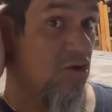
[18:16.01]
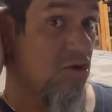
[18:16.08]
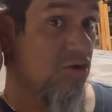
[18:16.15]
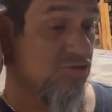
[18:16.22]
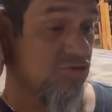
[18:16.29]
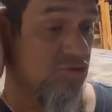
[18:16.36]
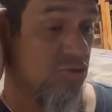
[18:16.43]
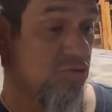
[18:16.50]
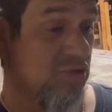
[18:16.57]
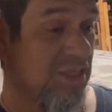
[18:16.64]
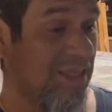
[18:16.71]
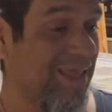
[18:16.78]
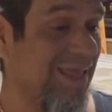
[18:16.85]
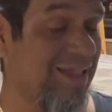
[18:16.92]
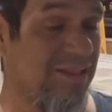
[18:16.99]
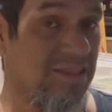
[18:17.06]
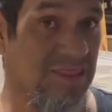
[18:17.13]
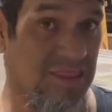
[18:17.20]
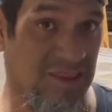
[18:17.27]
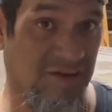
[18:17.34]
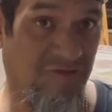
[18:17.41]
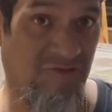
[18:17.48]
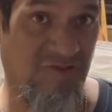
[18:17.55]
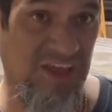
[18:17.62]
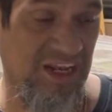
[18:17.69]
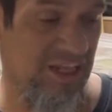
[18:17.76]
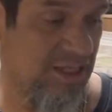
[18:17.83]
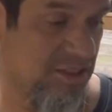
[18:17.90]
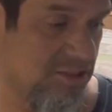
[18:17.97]
also get the
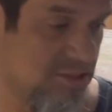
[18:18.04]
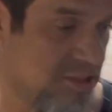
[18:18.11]
fittings.